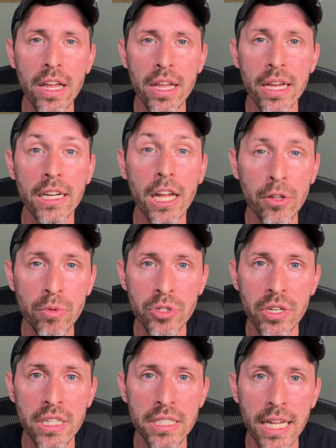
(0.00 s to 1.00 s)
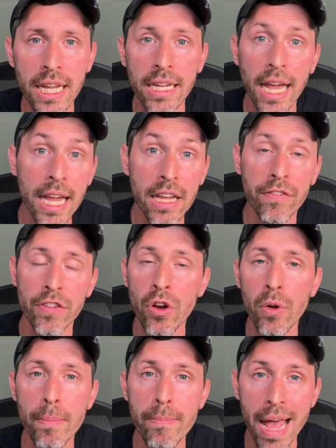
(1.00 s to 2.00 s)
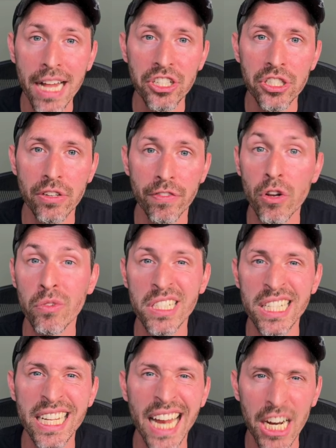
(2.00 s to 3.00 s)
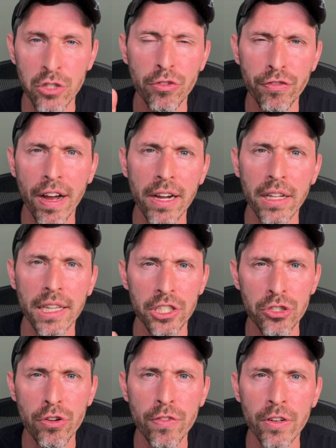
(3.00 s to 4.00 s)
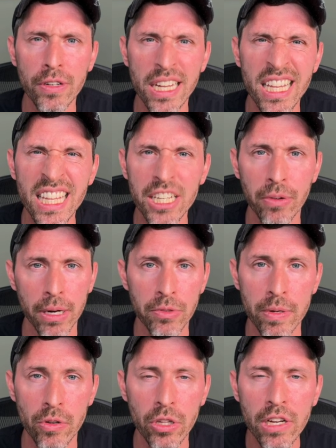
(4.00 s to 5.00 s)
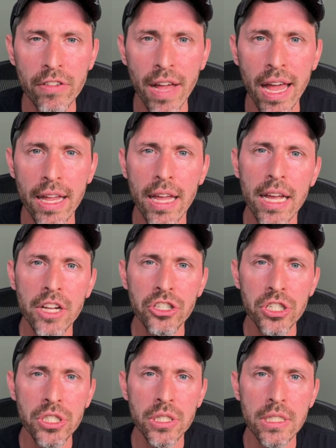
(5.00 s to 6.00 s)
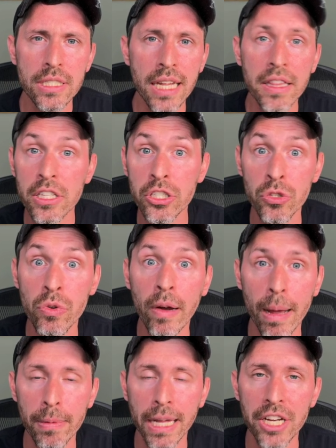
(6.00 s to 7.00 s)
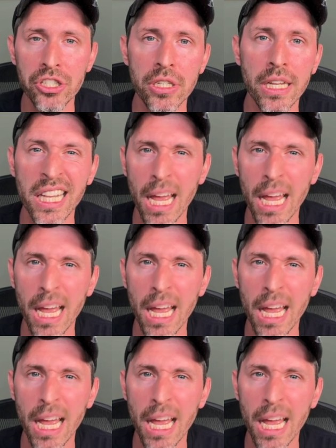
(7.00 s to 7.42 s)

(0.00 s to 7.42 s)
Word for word: In other words, we're going to say, hey, if you don't match, if you don't see an actual file on the server in the directory you're looking at, just send this to our application and the